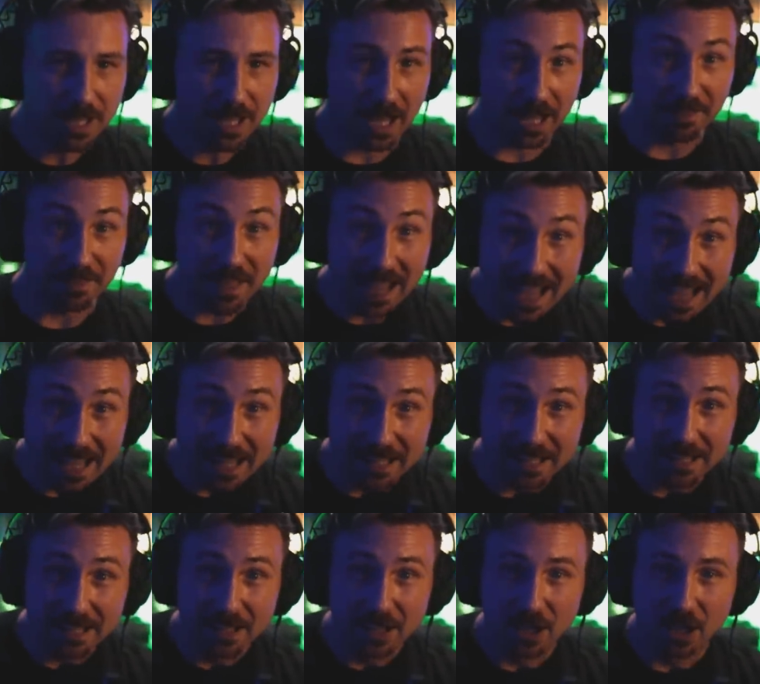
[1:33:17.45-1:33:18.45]
and
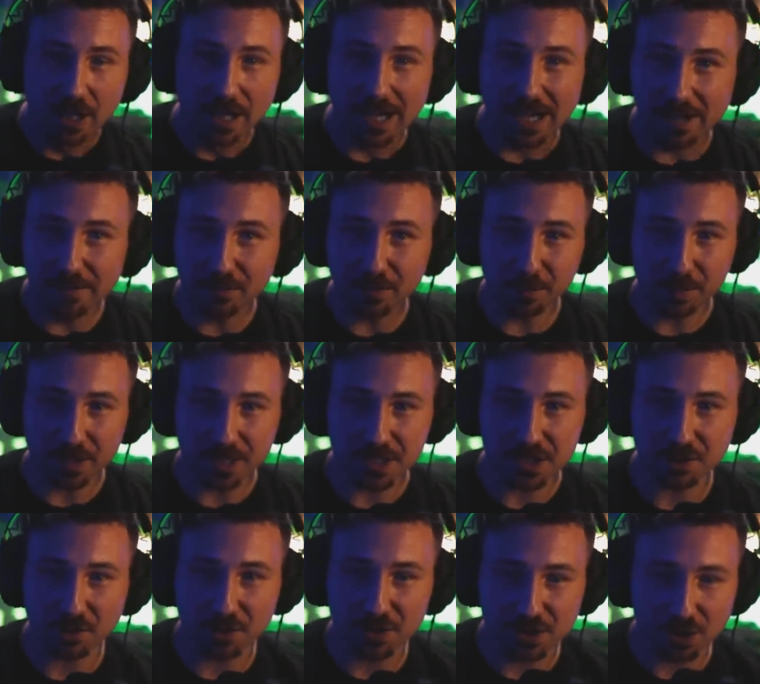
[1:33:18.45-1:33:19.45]
then everybody
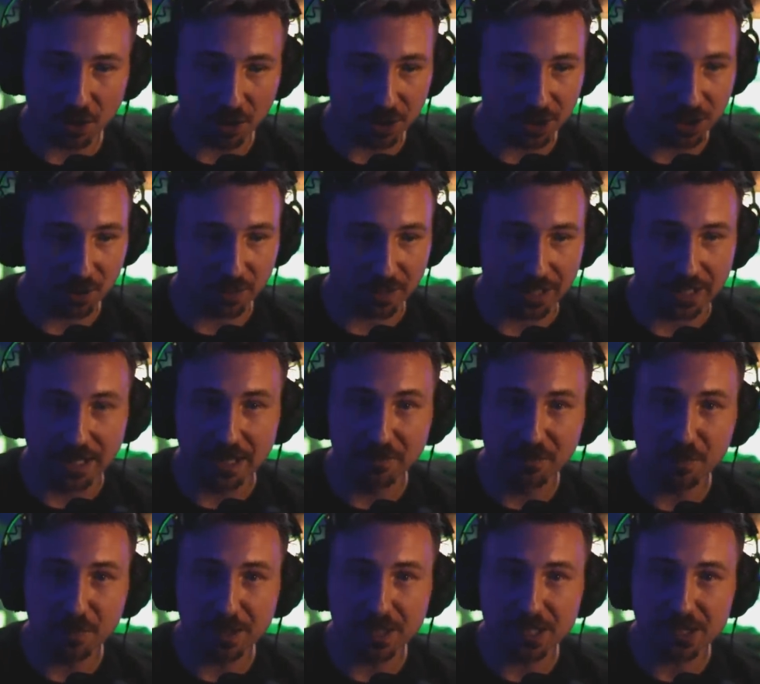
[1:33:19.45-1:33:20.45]
starts arguing and
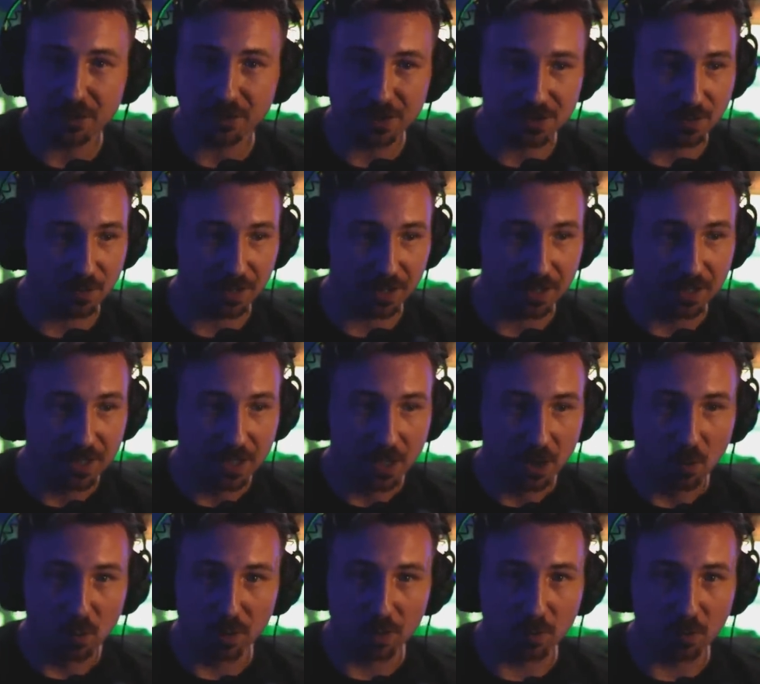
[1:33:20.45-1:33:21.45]
everybody starts going
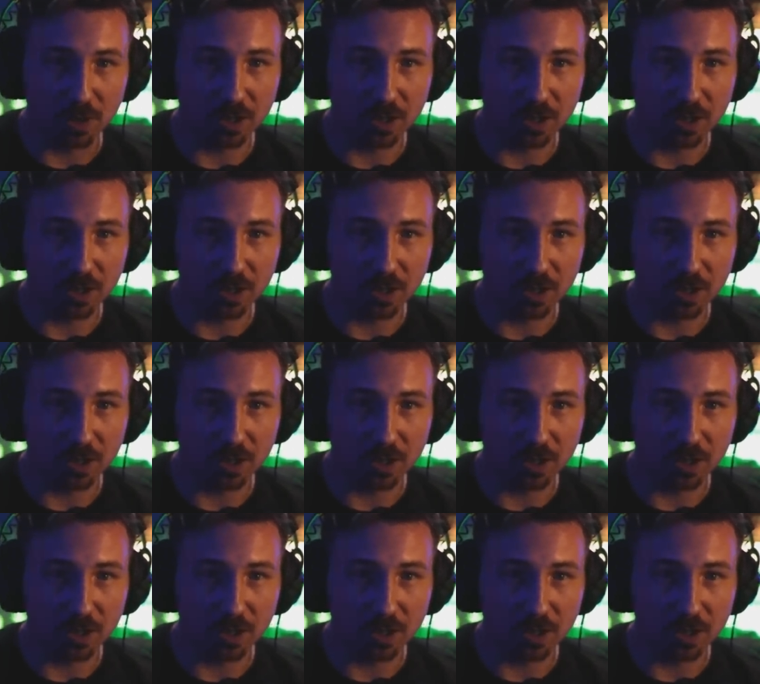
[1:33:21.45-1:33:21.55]
we're,